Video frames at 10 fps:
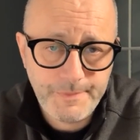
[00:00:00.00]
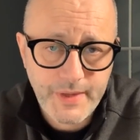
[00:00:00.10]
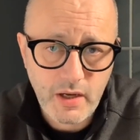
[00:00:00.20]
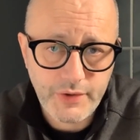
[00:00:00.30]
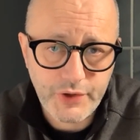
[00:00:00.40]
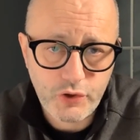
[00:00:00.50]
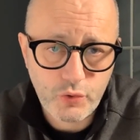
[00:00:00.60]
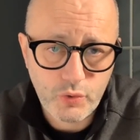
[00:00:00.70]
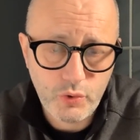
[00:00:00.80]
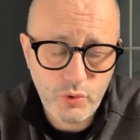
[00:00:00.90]
on the
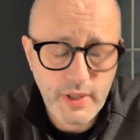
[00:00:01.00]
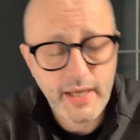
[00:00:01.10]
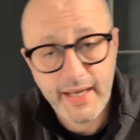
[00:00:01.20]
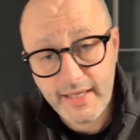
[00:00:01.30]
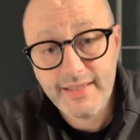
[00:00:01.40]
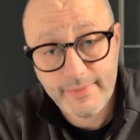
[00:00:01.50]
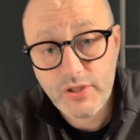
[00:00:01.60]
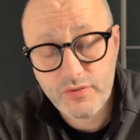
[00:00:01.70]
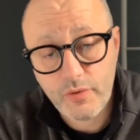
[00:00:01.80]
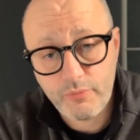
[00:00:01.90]
crew ahead of time just
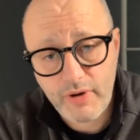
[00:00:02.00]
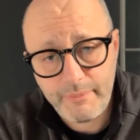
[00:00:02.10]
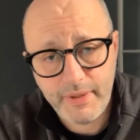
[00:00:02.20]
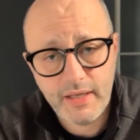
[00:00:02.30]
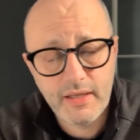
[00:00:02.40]
for prepping,